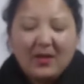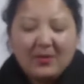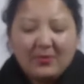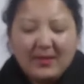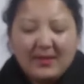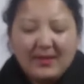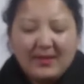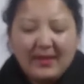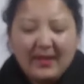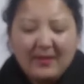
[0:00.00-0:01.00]
So this is
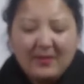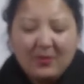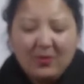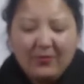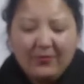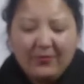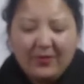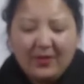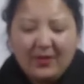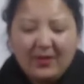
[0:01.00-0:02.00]
the end of
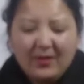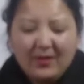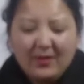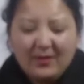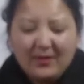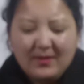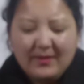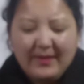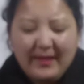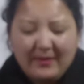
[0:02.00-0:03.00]

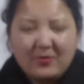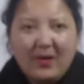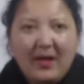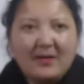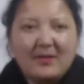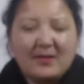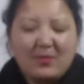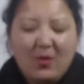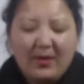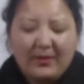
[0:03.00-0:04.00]
the extract, a
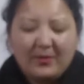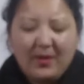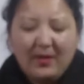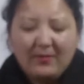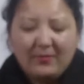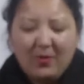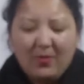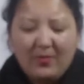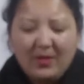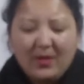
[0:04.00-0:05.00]
small extract
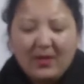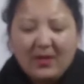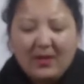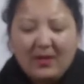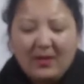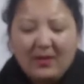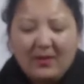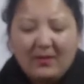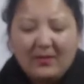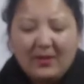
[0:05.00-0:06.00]
from
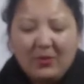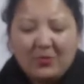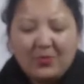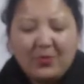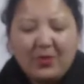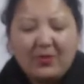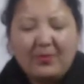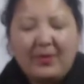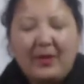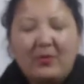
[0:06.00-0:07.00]
the
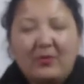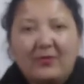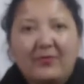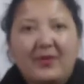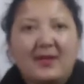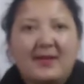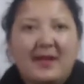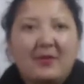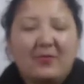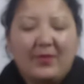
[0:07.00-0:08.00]
autobiography, The
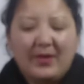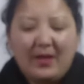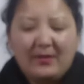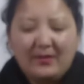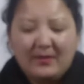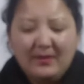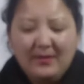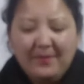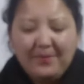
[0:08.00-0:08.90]
Diary of a Young Girl.